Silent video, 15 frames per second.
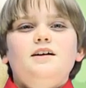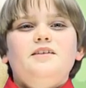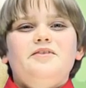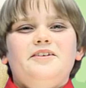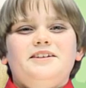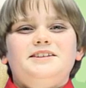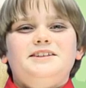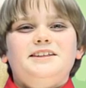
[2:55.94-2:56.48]

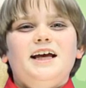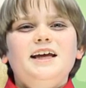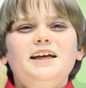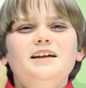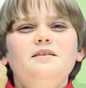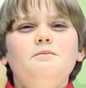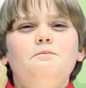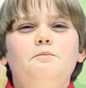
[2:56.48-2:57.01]
The
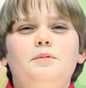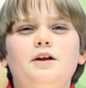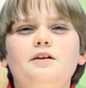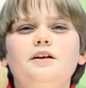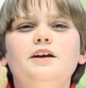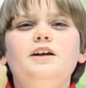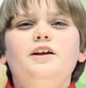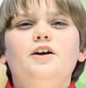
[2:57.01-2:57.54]
second
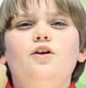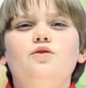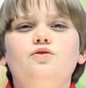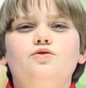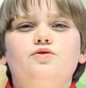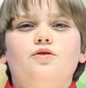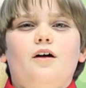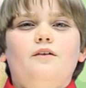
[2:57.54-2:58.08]
Billy Goat
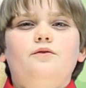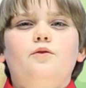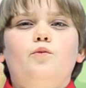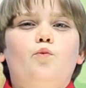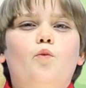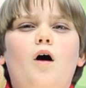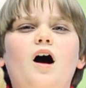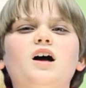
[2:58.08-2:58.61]
Gruff
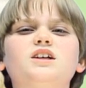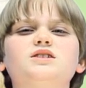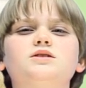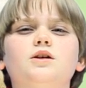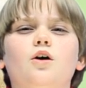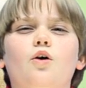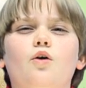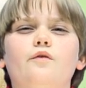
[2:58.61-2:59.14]
walks
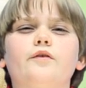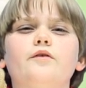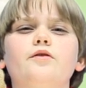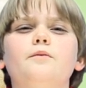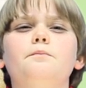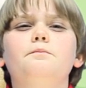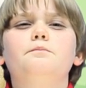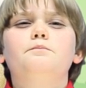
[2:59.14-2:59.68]
over
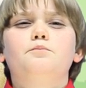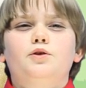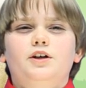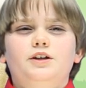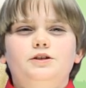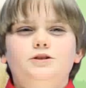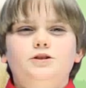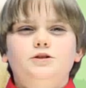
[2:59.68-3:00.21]
the
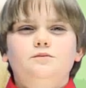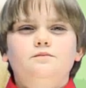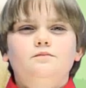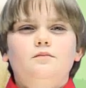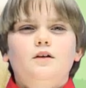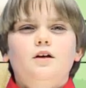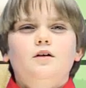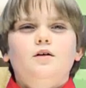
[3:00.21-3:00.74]
bridge.
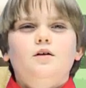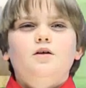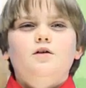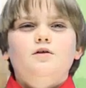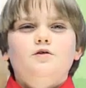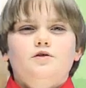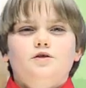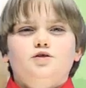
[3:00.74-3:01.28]
The